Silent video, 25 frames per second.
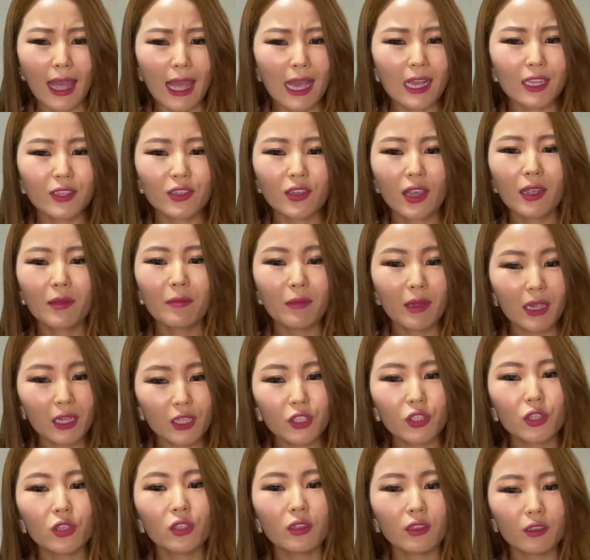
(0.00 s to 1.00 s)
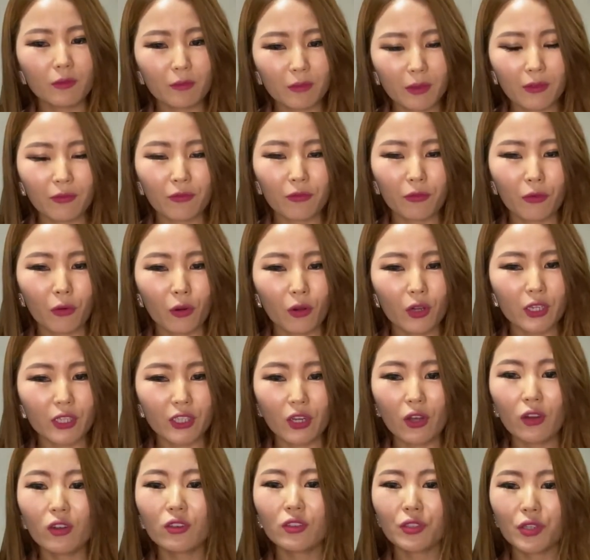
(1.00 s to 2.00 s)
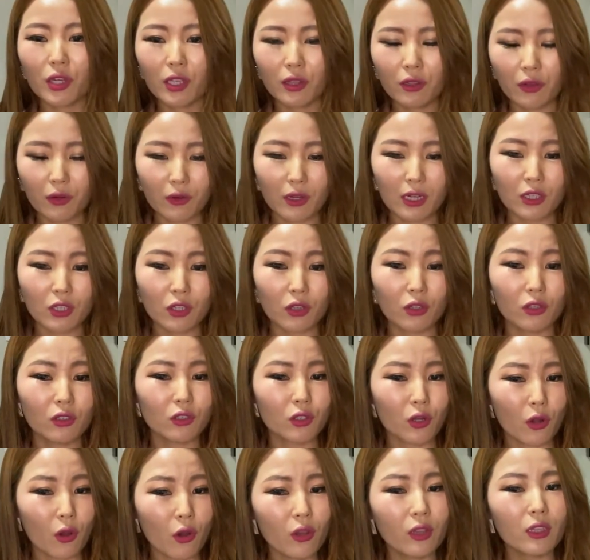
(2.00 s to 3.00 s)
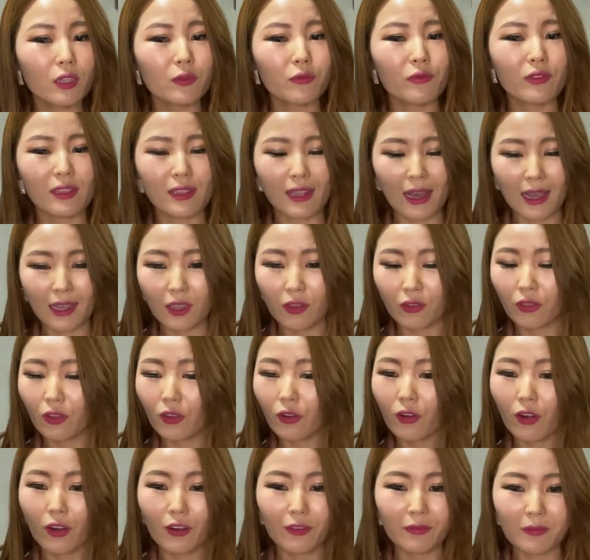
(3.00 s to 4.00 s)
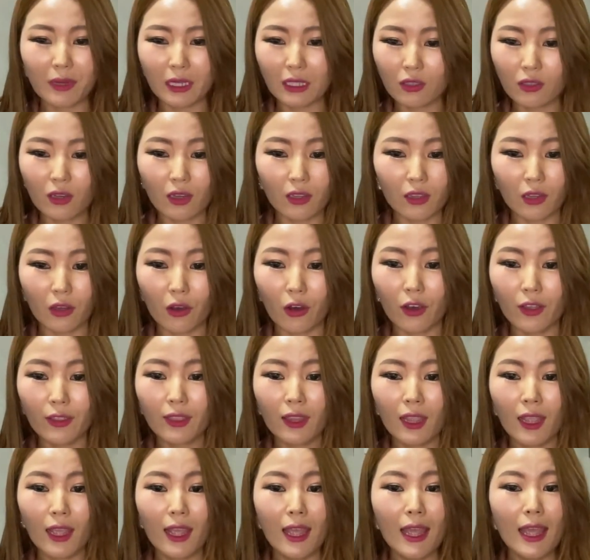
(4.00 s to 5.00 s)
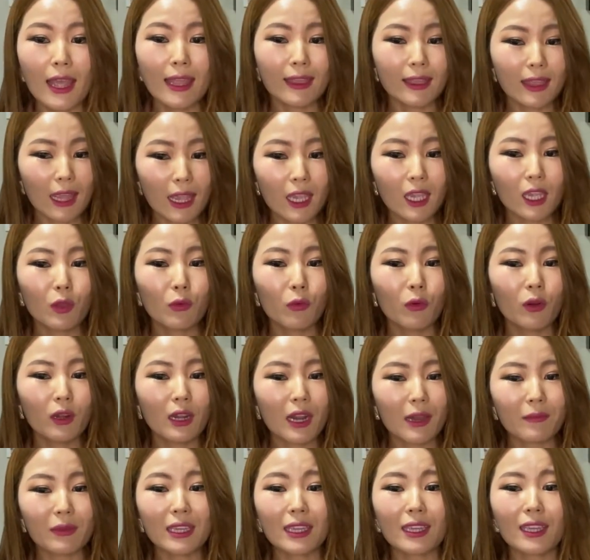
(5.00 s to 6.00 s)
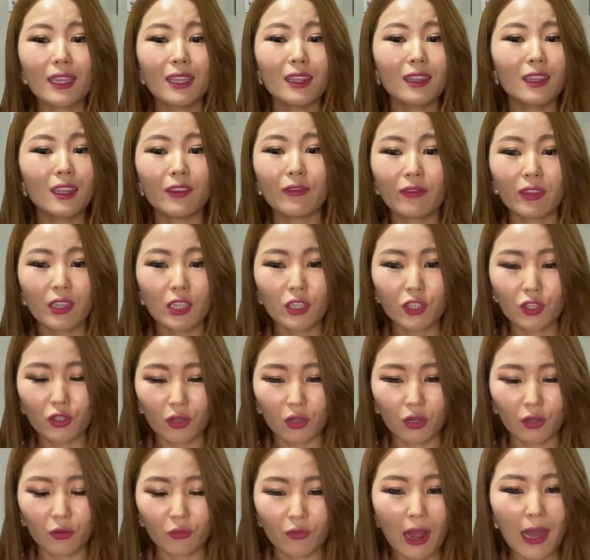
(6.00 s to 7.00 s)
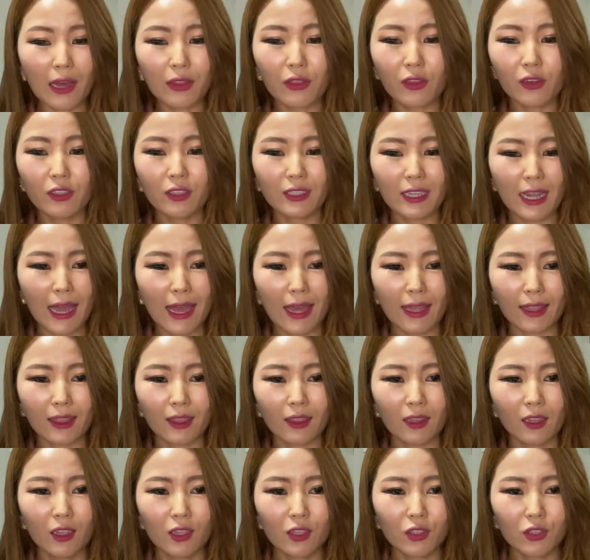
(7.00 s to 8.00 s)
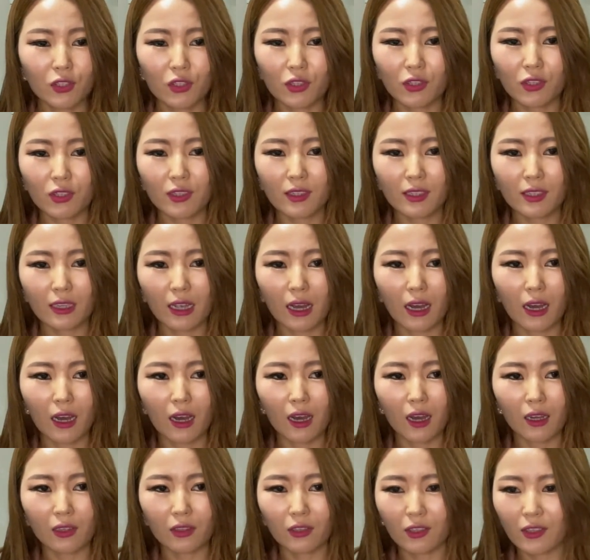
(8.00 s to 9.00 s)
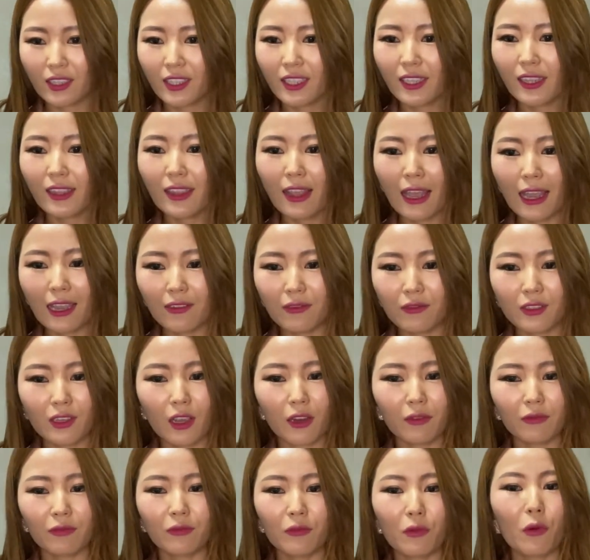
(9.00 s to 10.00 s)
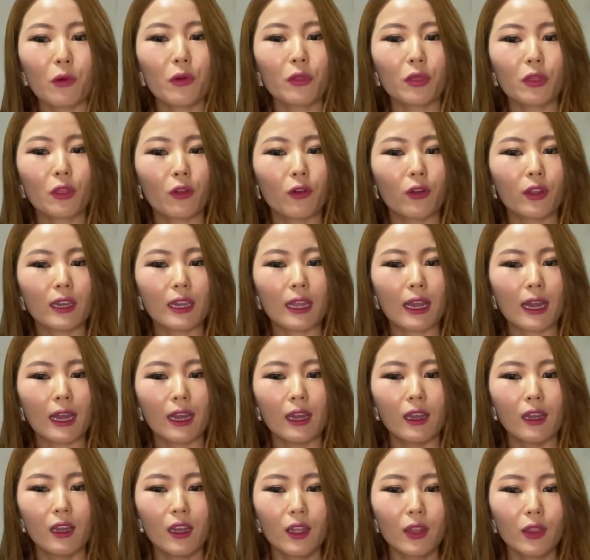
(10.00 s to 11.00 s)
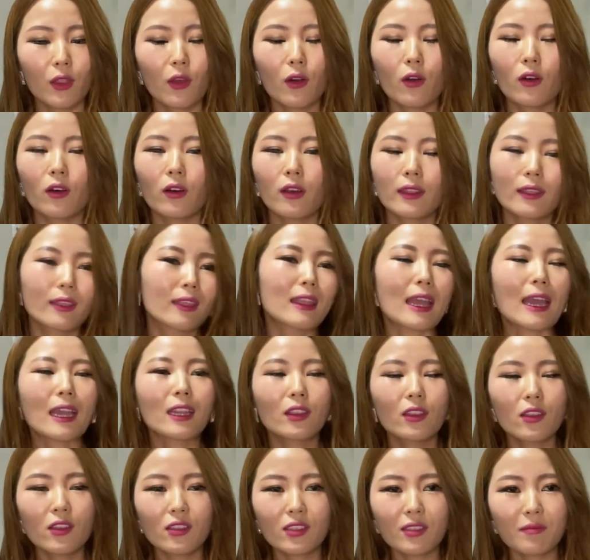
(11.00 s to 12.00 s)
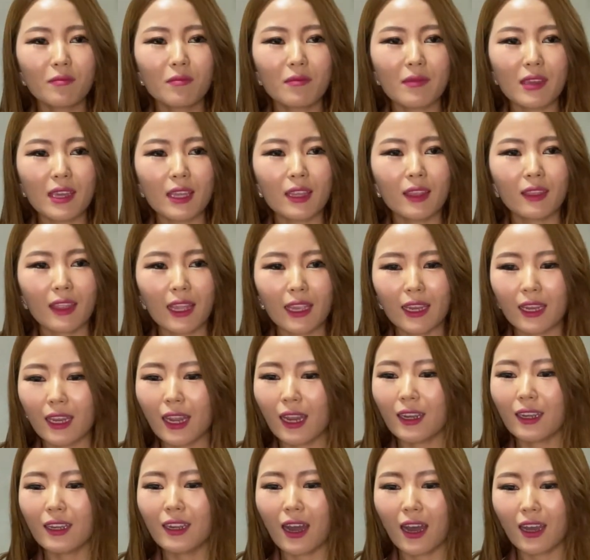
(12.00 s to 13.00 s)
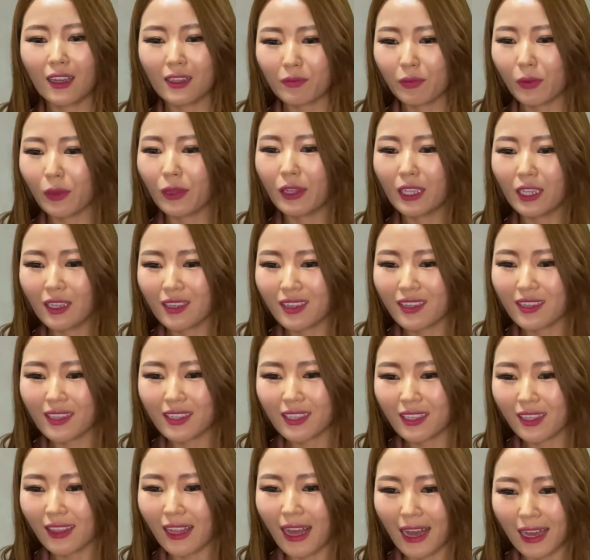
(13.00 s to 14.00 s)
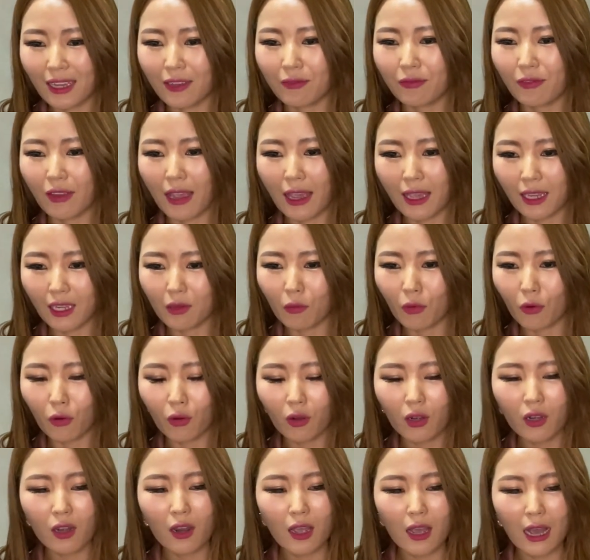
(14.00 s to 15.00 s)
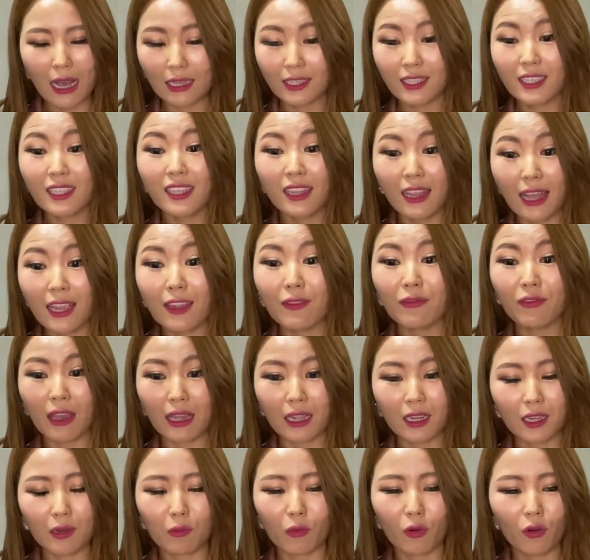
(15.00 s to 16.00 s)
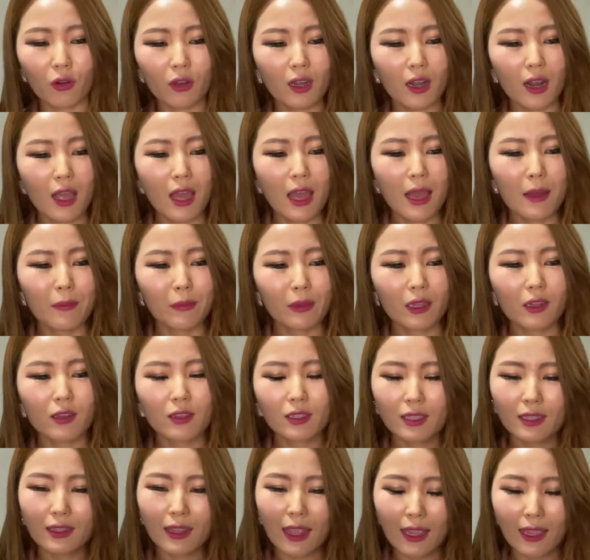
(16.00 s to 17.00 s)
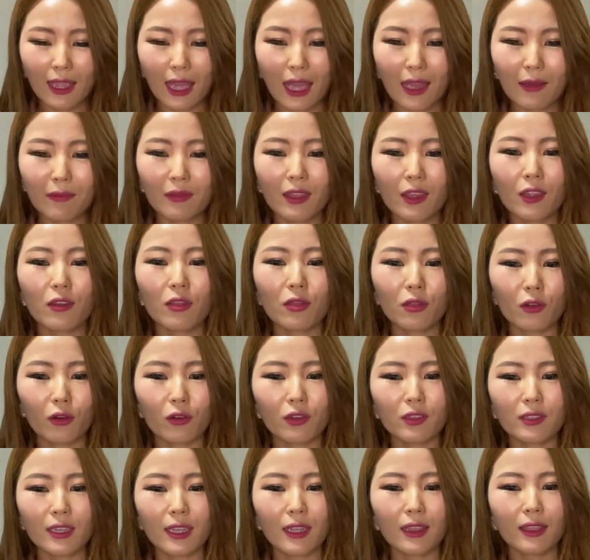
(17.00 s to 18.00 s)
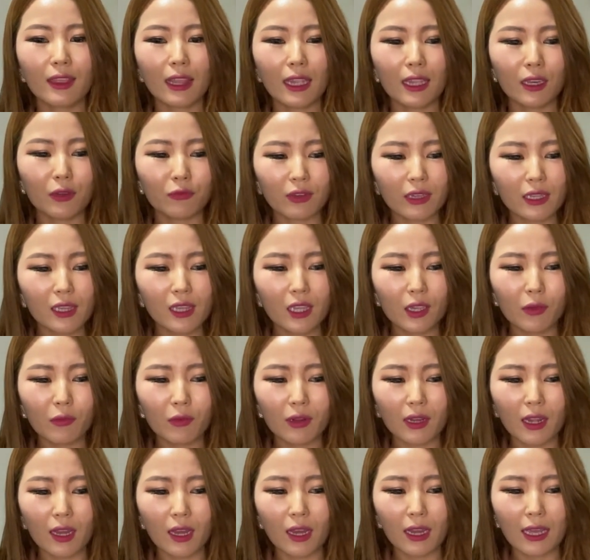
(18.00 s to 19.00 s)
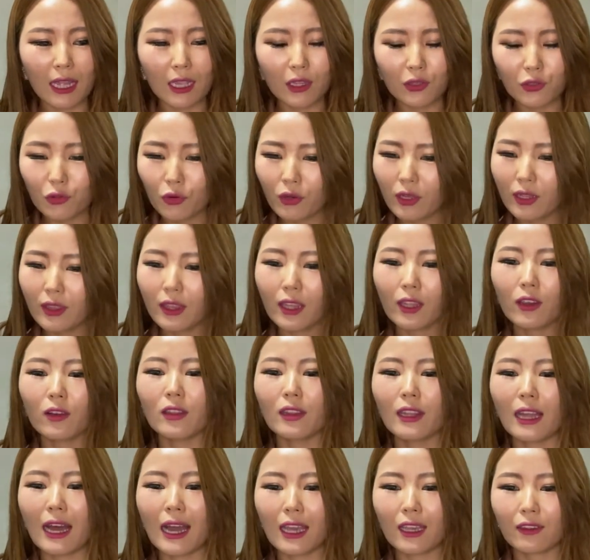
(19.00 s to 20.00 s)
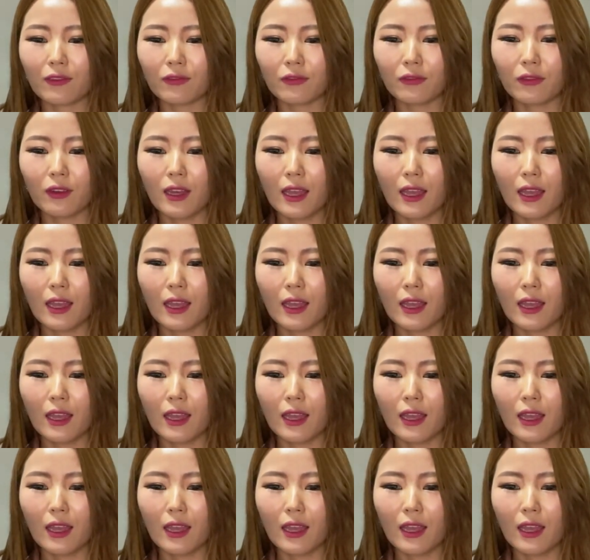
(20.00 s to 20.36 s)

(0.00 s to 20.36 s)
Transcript: as i mm-hmm. mentioned before young generation don't rely on the government alone they want to be individual rather than just uh, the slaves of north korea no that doesn't mean they are not political slave anymore a slave anymore because they have their thoughts and they really wanna enjoy their life